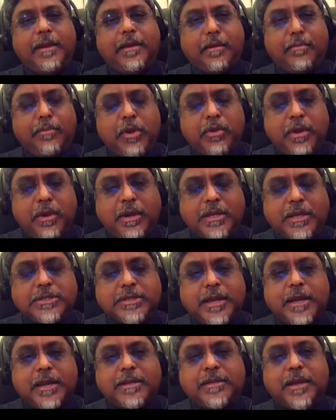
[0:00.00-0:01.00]
then
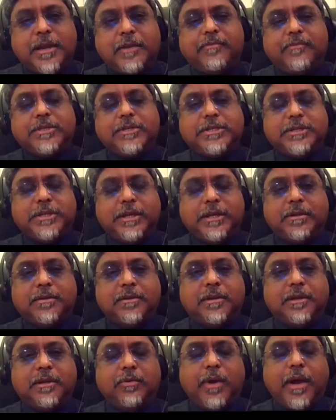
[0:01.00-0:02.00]
communities get
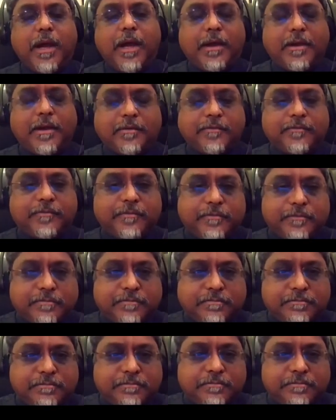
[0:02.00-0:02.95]
devastated. You have